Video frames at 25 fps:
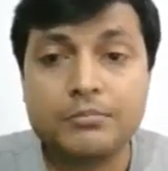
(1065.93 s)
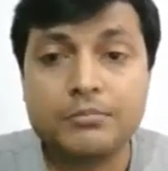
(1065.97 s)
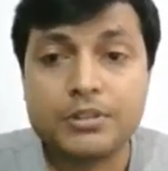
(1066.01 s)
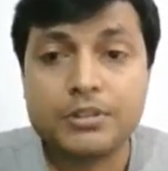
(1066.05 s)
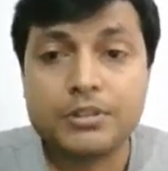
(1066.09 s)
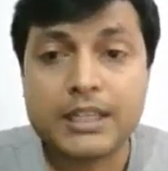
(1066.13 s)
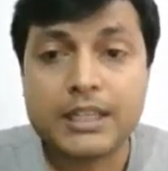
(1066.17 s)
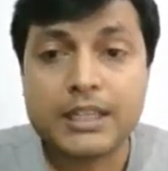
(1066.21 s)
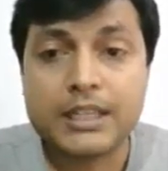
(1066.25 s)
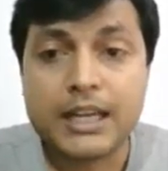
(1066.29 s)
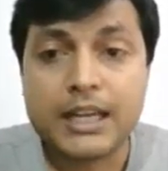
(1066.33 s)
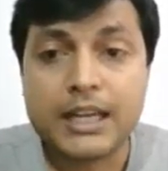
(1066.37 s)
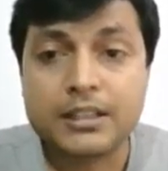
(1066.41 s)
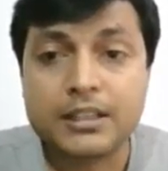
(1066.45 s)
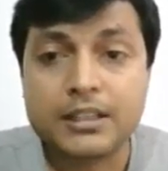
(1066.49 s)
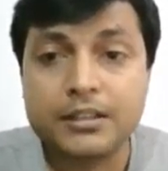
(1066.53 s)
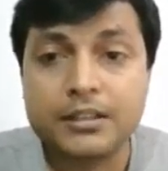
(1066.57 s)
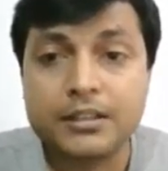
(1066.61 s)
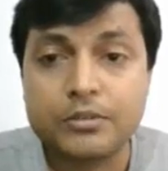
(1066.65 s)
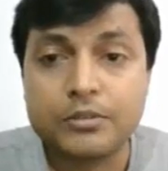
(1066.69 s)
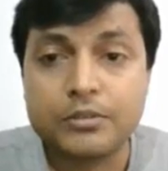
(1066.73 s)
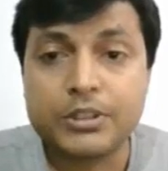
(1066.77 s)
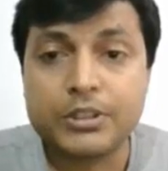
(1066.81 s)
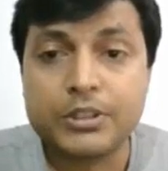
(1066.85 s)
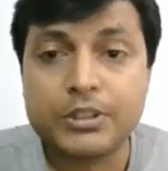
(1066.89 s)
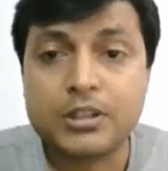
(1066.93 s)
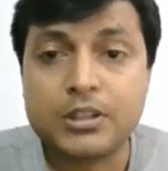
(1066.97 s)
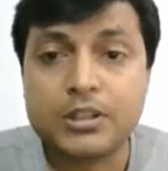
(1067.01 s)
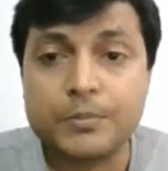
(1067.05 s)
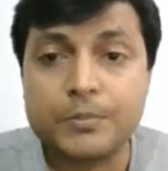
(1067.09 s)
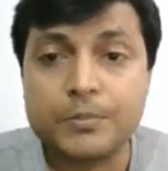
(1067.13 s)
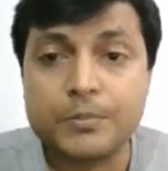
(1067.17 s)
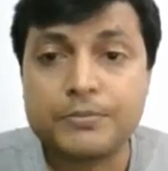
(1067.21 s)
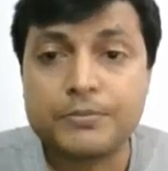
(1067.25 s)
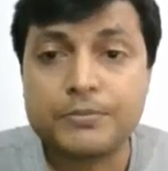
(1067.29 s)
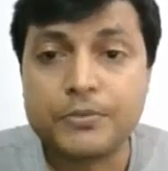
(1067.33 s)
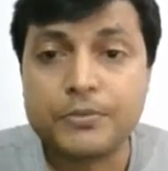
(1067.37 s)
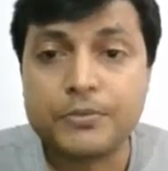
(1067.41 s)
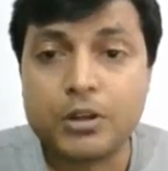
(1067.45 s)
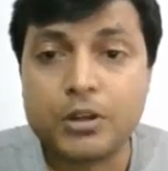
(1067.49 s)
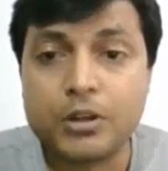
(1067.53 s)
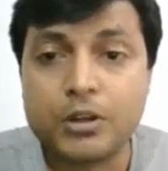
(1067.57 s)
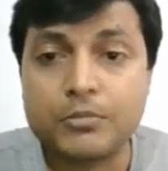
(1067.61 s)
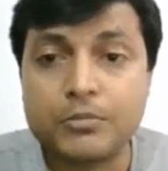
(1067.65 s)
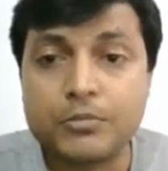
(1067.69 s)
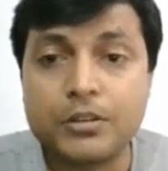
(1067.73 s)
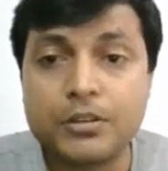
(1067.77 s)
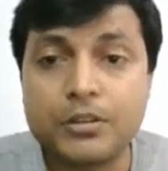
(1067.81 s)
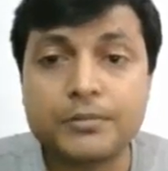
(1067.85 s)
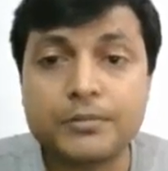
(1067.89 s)
the embryo sac which
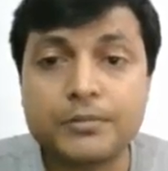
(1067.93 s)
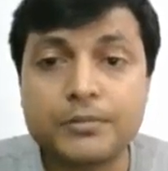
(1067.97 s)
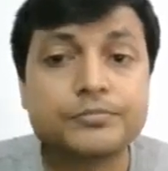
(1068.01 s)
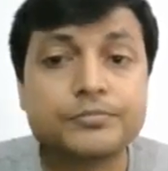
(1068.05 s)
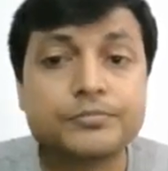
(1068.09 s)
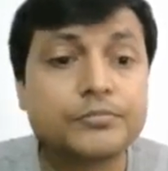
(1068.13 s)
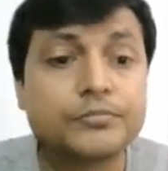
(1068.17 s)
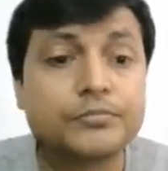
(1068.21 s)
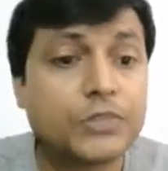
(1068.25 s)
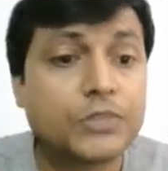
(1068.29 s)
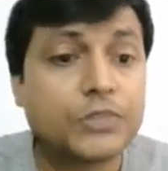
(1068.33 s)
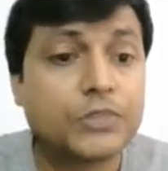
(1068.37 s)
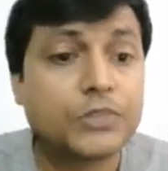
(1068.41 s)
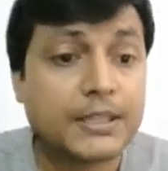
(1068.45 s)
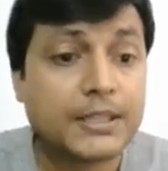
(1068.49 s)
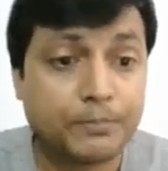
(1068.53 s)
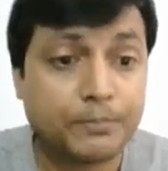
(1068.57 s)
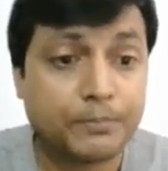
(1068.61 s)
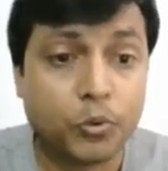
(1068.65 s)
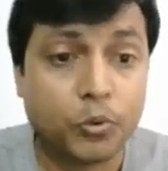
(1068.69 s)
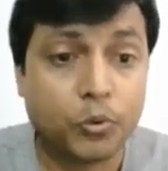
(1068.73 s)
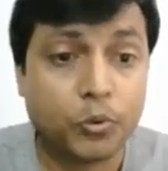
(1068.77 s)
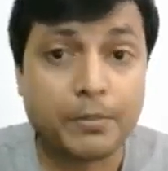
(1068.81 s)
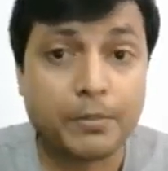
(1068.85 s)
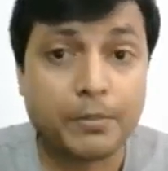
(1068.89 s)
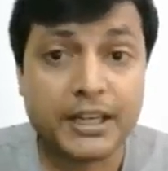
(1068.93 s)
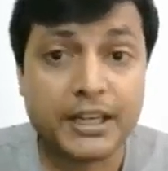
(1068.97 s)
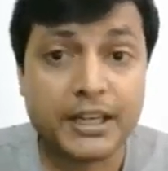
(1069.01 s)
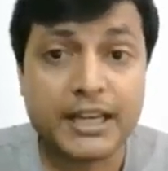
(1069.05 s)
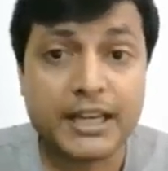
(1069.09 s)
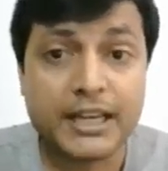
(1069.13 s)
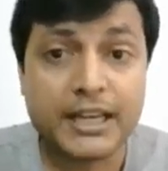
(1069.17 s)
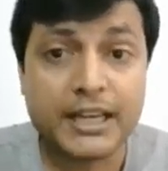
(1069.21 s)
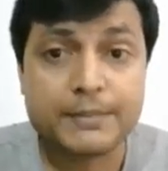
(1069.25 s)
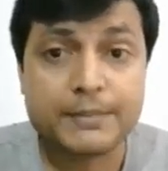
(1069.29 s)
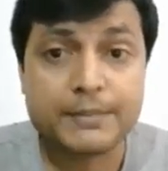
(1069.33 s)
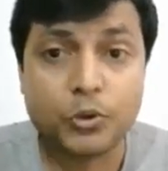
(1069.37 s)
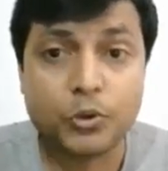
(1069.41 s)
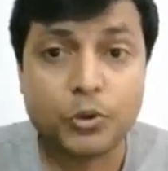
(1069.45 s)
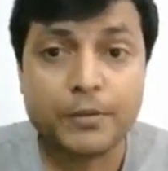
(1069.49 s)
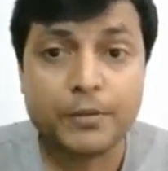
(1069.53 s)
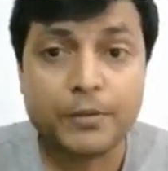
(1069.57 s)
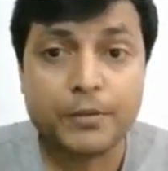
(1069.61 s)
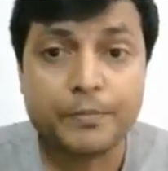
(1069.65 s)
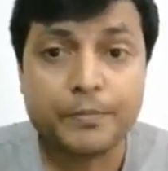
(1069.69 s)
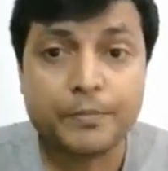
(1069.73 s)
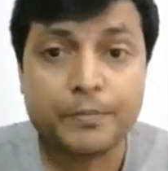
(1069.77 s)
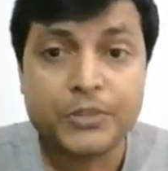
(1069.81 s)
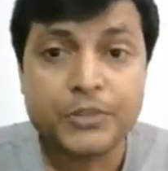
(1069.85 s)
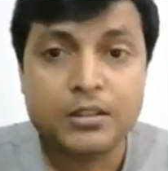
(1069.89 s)
comes from a spore,
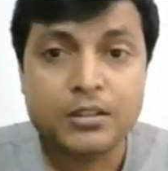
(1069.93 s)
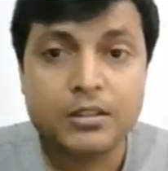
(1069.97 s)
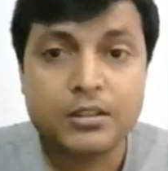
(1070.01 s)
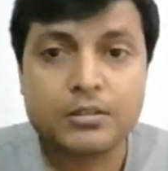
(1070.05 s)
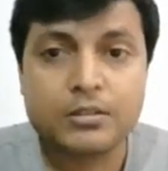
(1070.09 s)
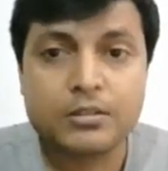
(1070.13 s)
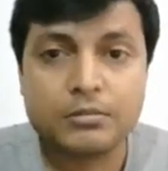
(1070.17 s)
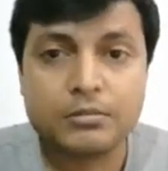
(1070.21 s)
megaspore.